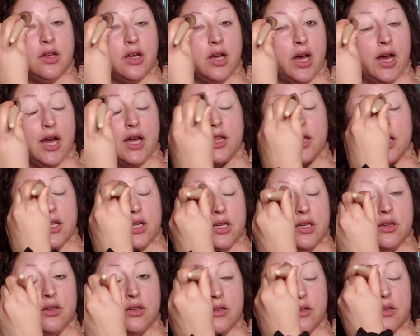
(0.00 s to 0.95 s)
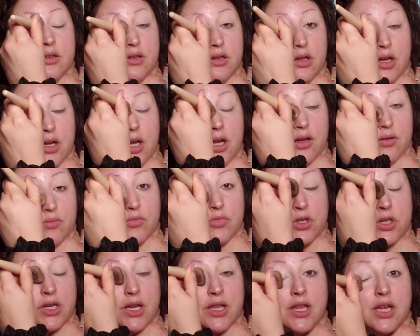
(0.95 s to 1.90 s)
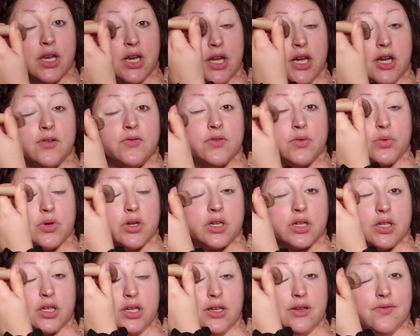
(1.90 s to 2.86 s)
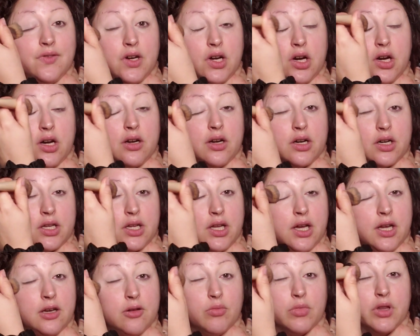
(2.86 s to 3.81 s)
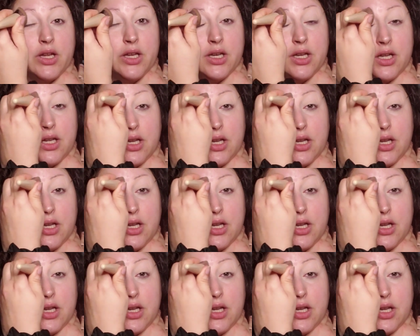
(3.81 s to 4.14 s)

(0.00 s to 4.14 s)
eyelid, which I then have to work even harder to kind of blend